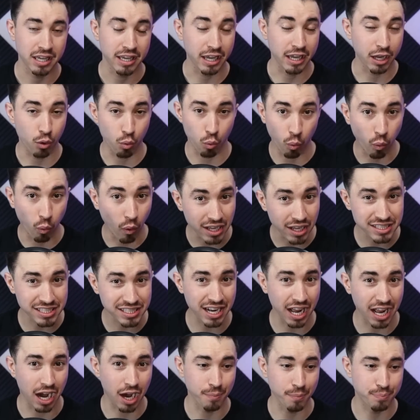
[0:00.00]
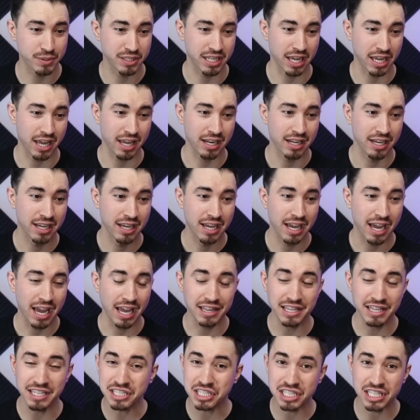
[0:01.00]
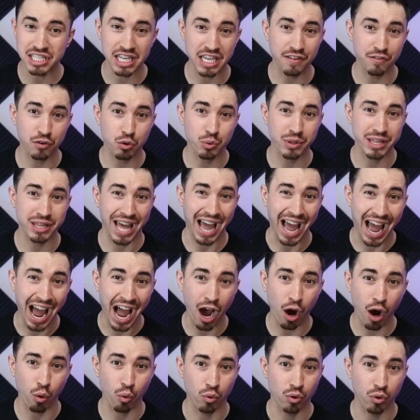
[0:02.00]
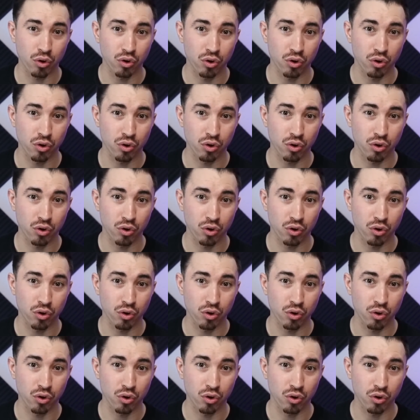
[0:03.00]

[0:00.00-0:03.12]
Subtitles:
It was an upset. And this is even without